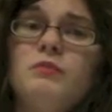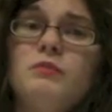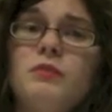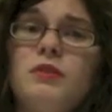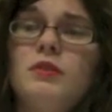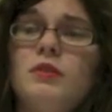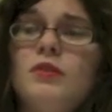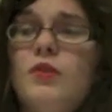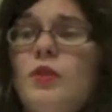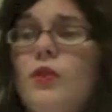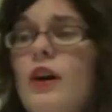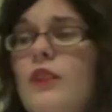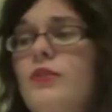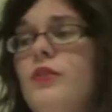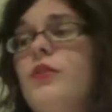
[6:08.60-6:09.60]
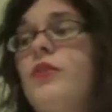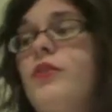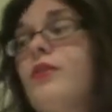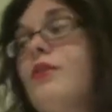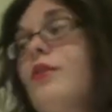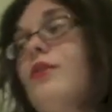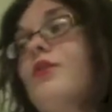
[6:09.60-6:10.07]
week
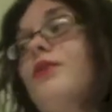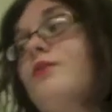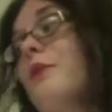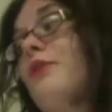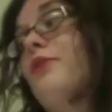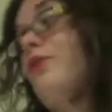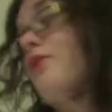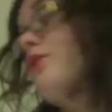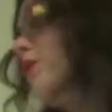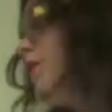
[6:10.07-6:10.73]
so after the